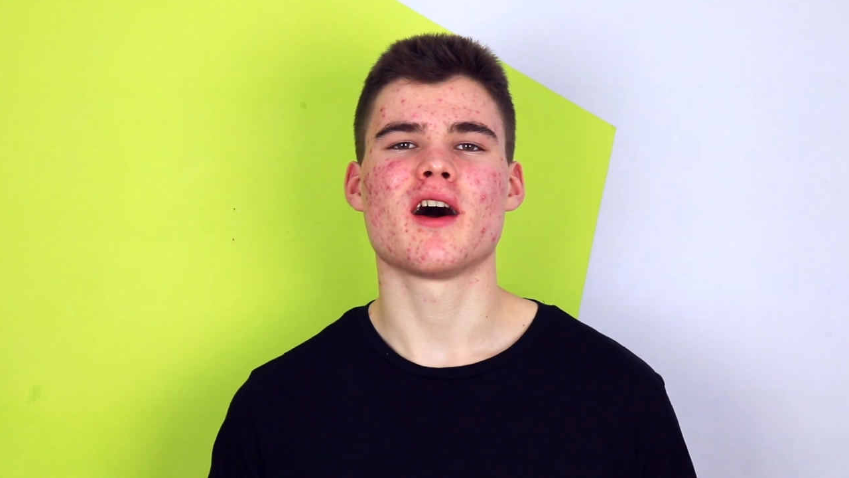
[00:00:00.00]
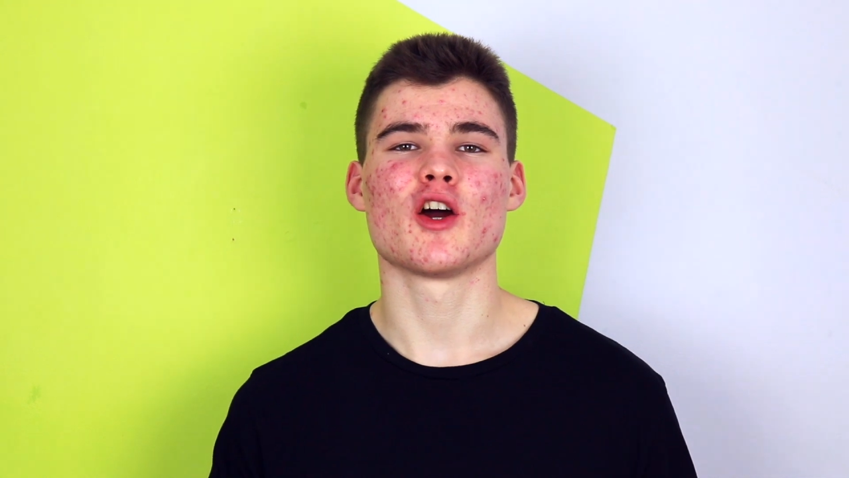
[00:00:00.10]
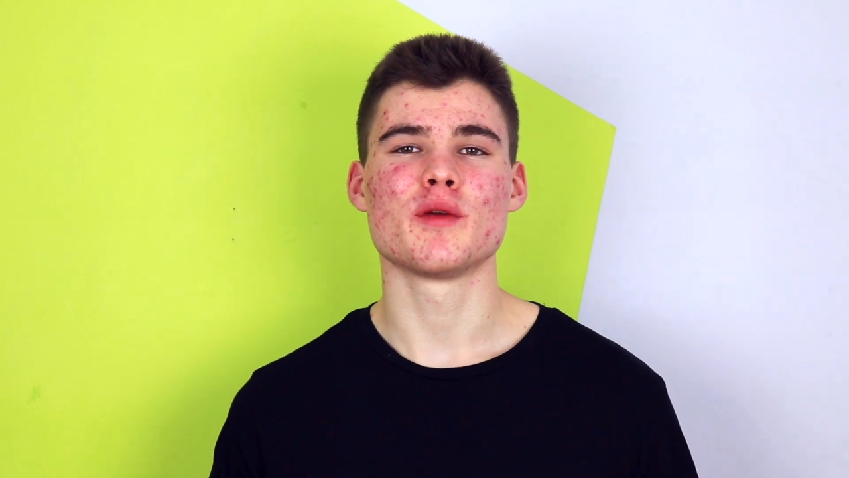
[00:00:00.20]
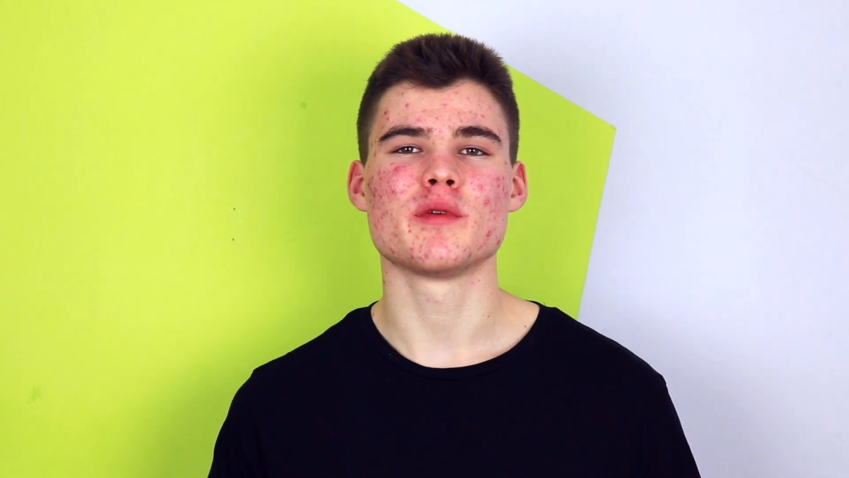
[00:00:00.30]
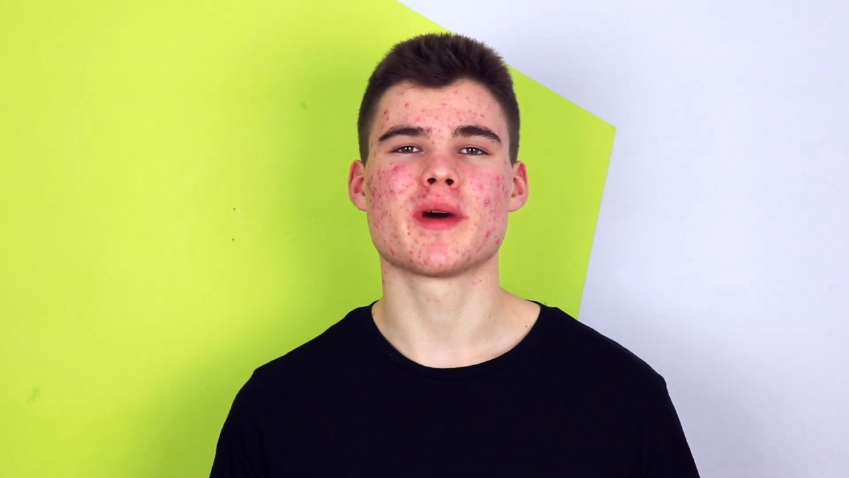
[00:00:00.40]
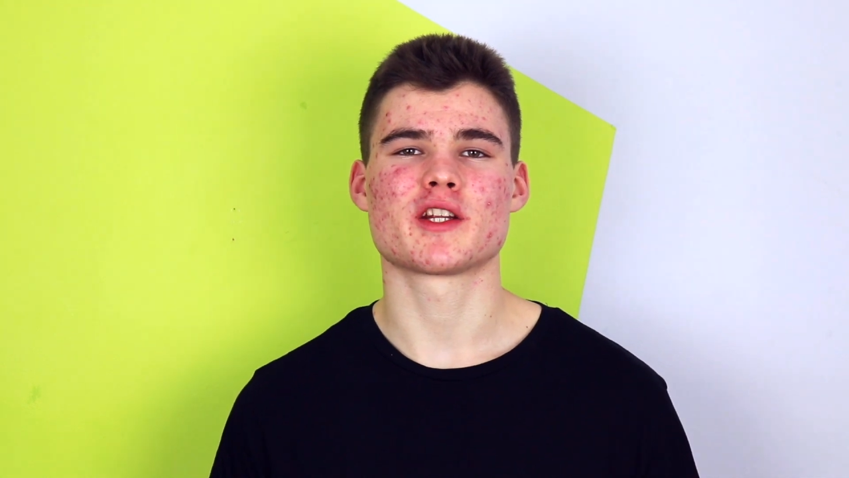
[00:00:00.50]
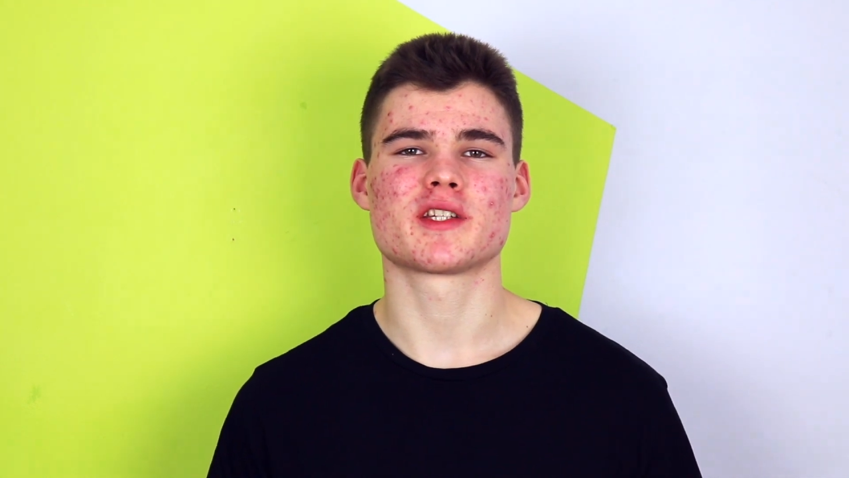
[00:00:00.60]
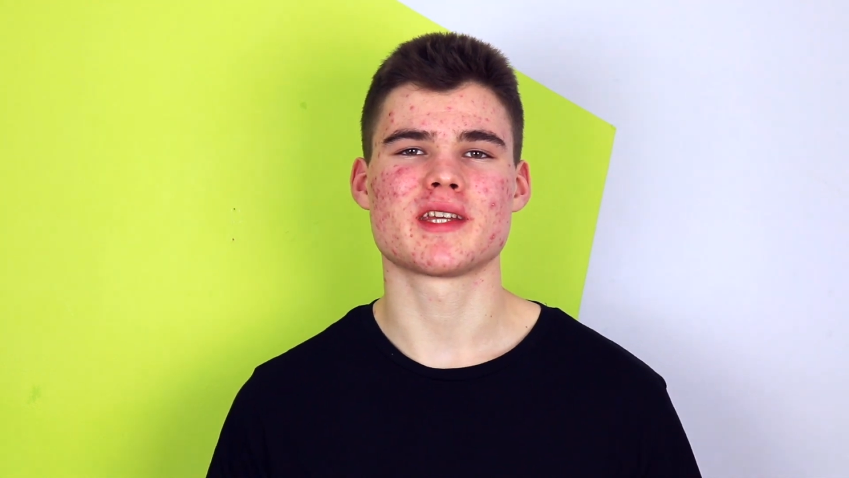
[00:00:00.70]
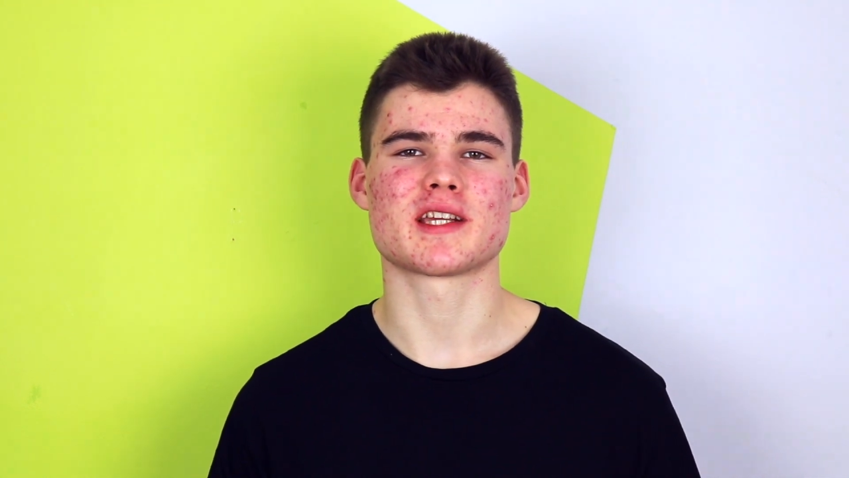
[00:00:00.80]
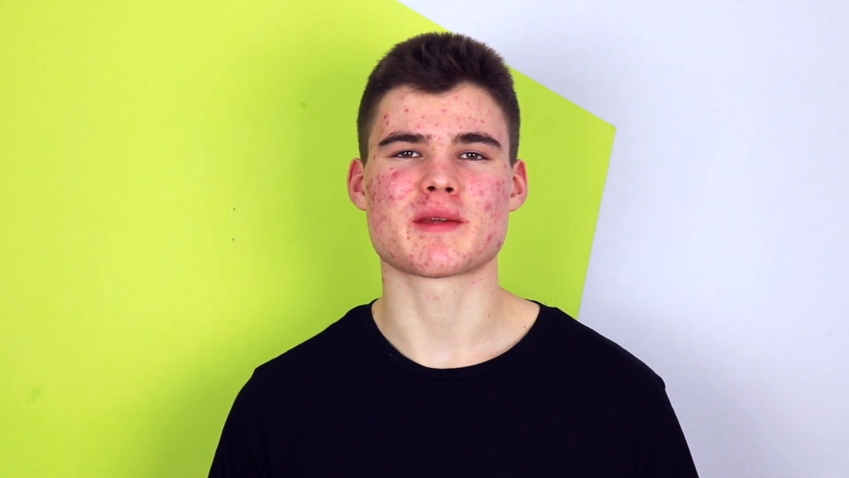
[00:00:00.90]
I hope you
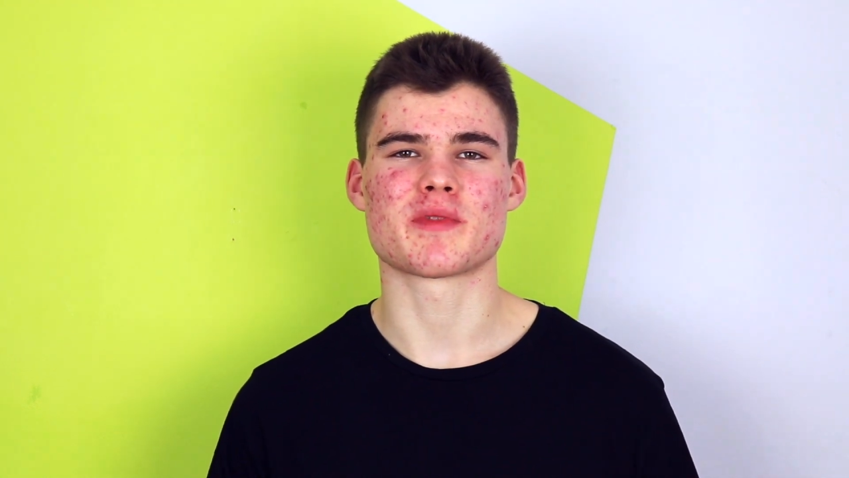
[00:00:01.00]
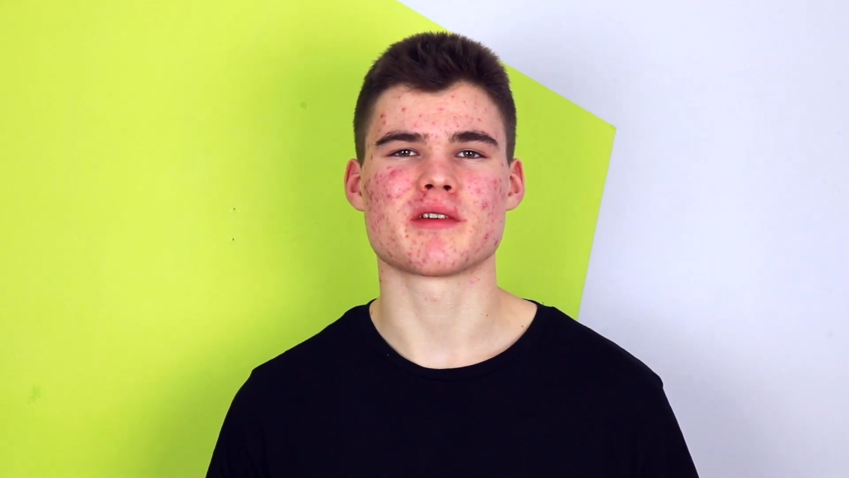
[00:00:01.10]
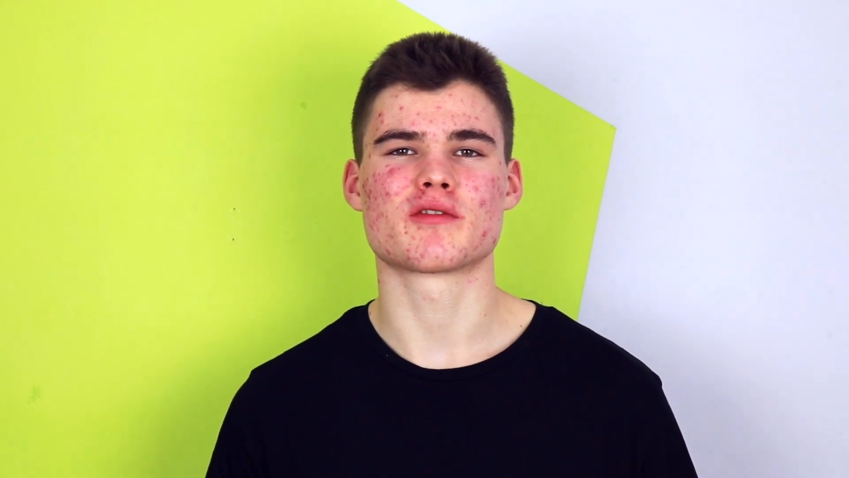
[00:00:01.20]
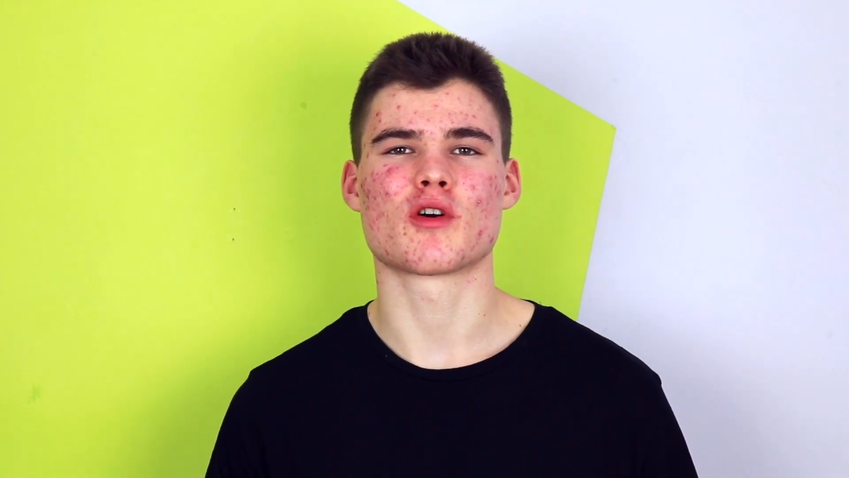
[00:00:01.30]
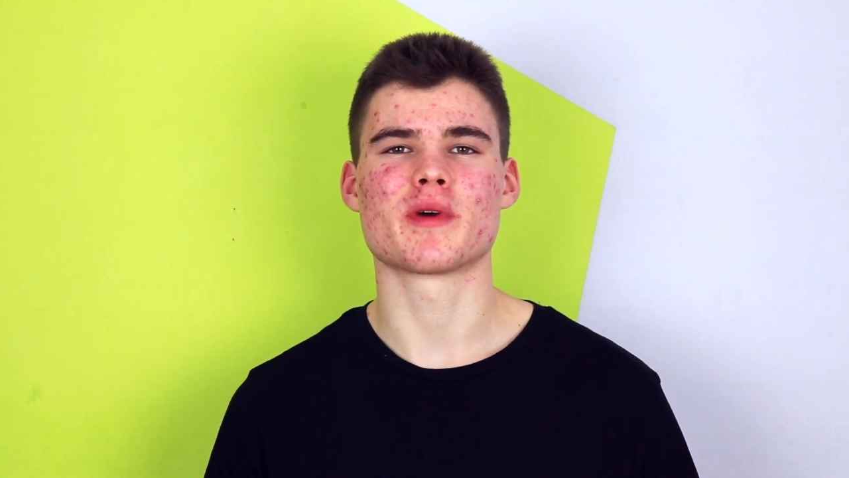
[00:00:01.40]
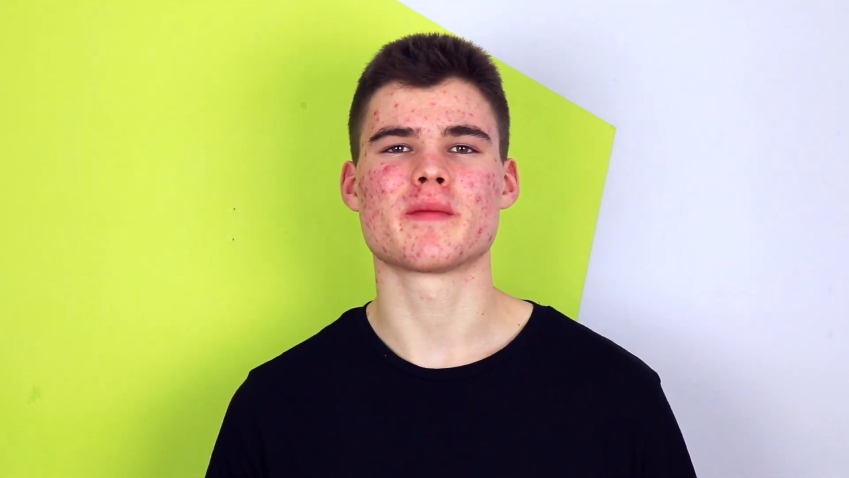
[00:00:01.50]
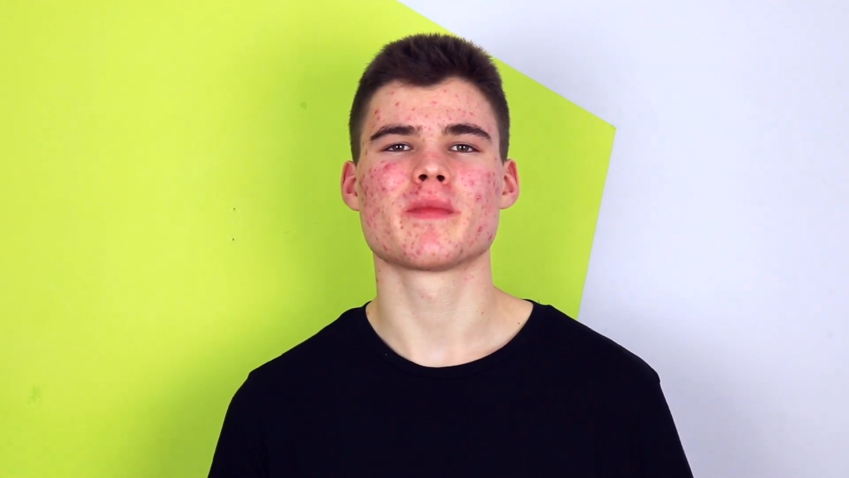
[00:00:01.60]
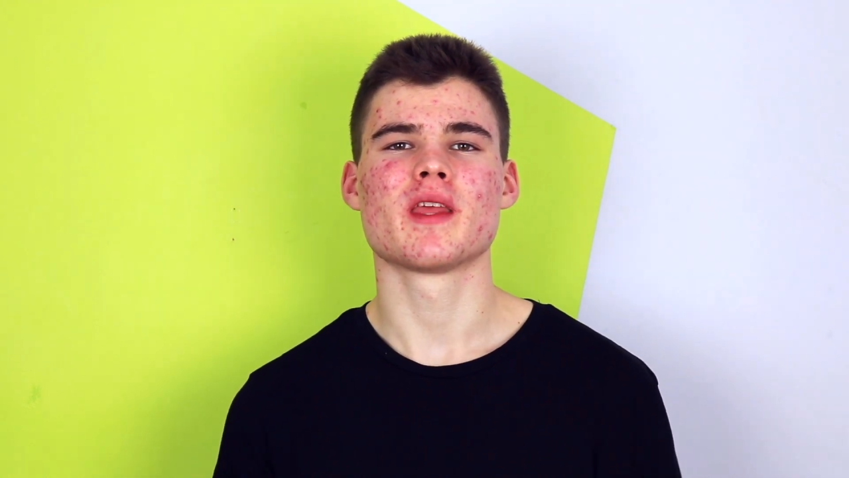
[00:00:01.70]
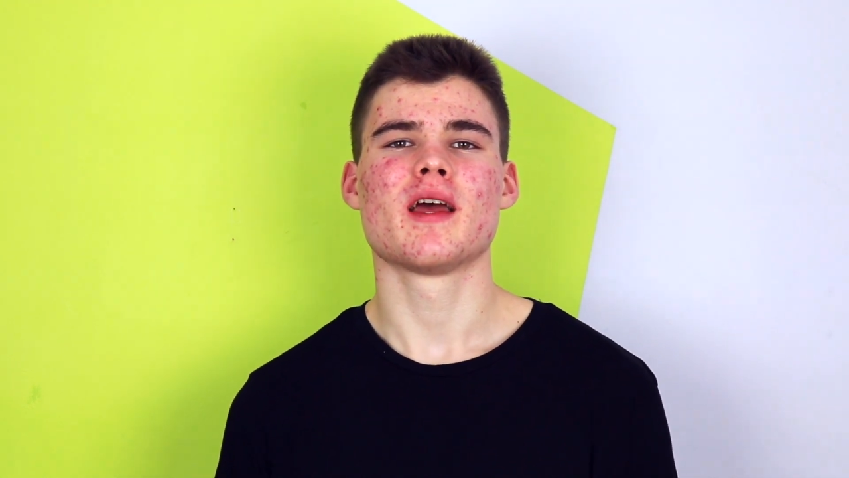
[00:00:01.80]
managed to take something from it,